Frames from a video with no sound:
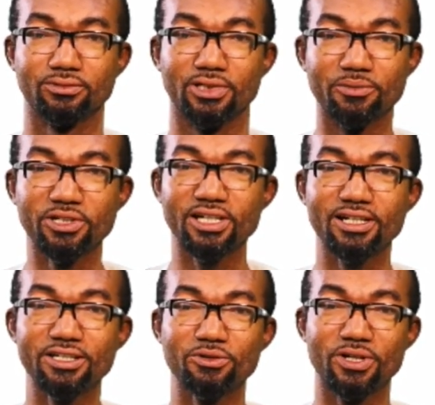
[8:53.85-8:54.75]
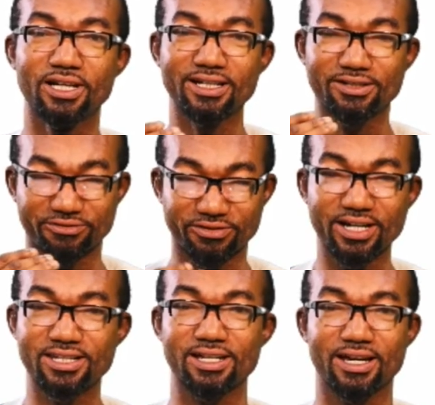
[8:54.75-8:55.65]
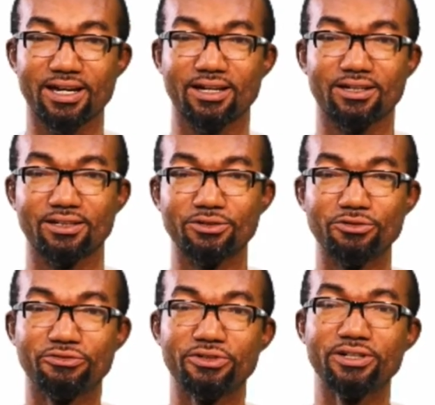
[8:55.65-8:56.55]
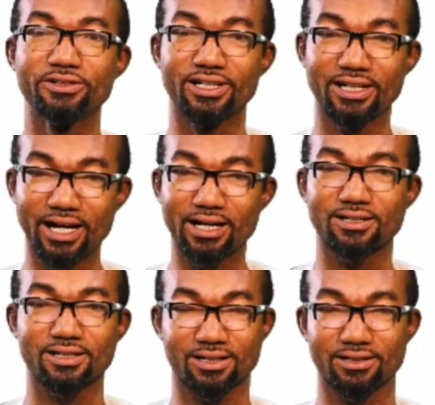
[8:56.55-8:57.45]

Immediately you get fresh air, you feel relaxed.